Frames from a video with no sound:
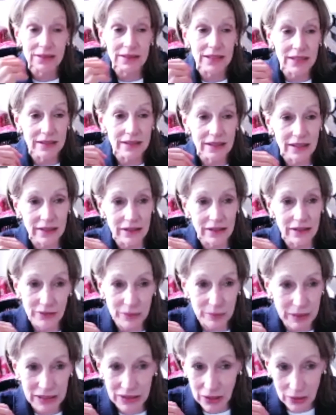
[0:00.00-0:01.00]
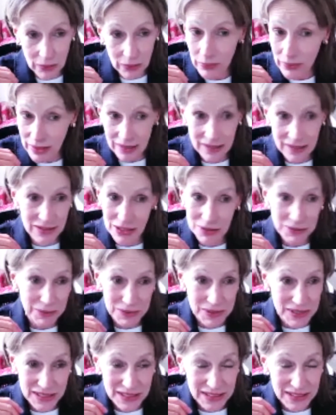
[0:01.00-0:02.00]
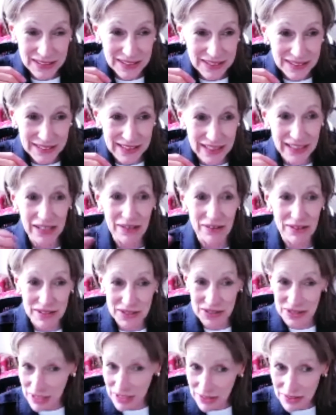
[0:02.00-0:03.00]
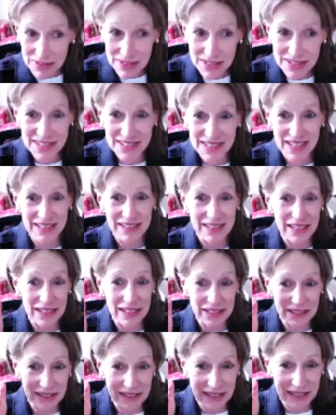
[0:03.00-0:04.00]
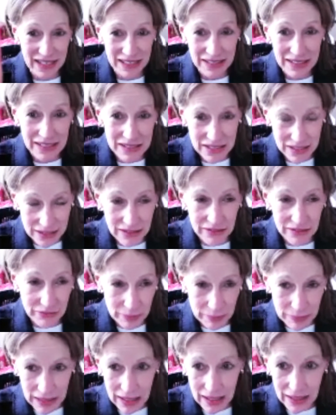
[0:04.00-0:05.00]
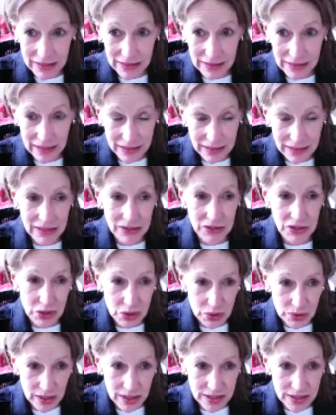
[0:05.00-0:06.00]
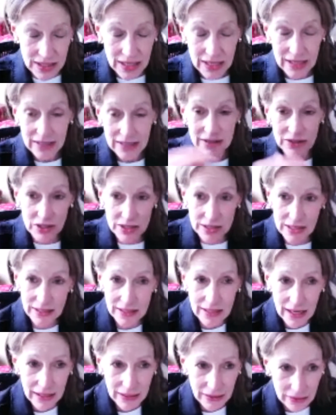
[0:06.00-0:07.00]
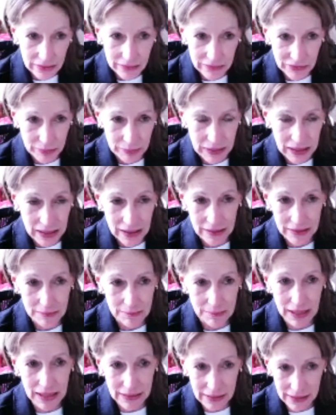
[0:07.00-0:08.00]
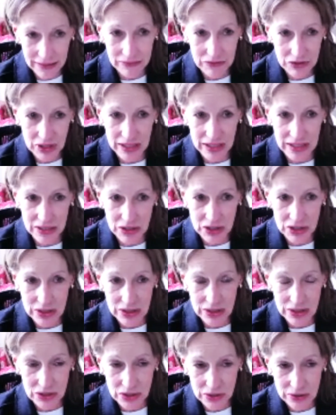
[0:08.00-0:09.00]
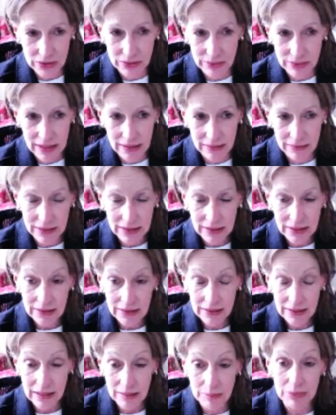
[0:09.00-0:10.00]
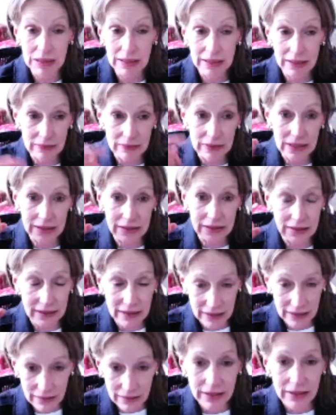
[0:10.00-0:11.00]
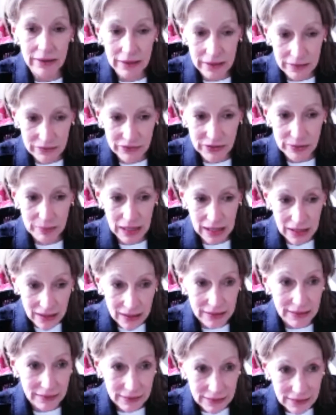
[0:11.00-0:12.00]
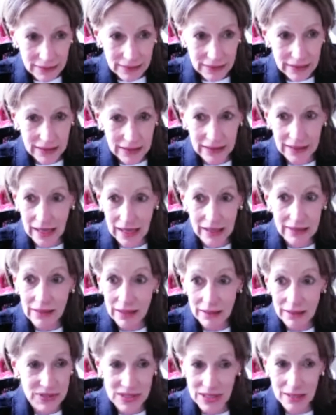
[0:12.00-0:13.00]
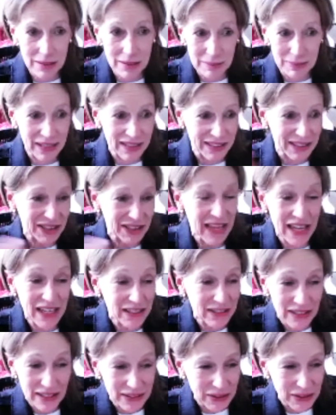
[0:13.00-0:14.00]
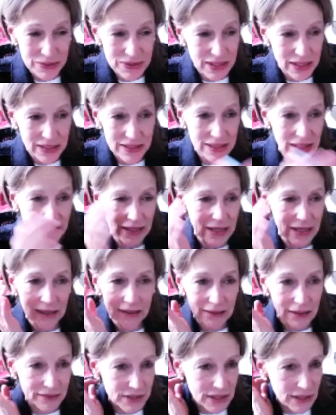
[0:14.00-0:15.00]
need to hear from me. No, they don't. They are adults and they they need to hear from God and I need to trust that just like I heard from God and my life changed and turned around, I believe that they're hearing from God and that God loves them like Kate like you said today, God loves